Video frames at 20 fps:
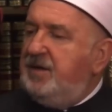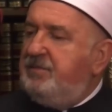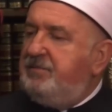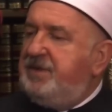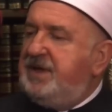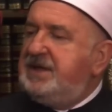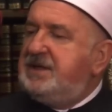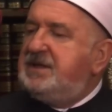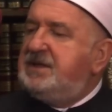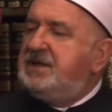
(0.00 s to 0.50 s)

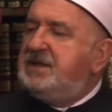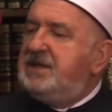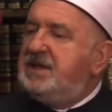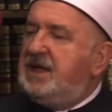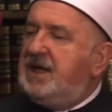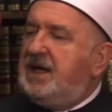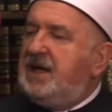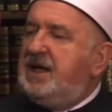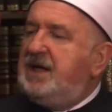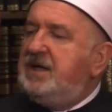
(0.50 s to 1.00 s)
But
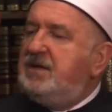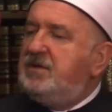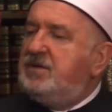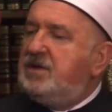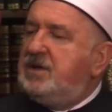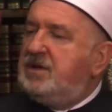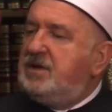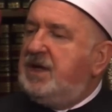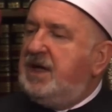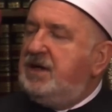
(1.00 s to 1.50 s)
I
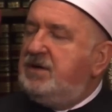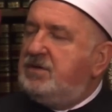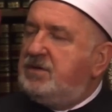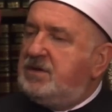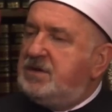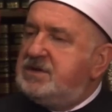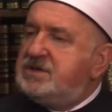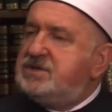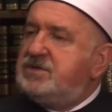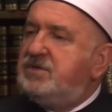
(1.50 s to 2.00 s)

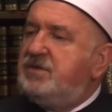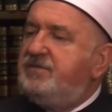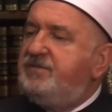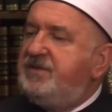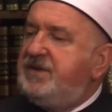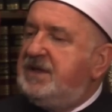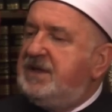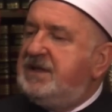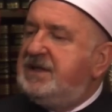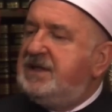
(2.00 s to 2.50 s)
also
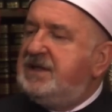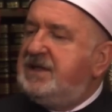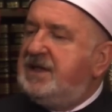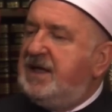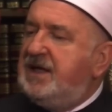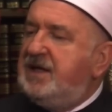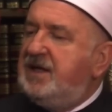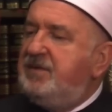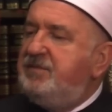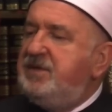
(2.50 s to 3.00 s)
feel that
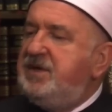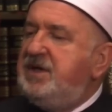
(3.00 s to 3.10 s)
I am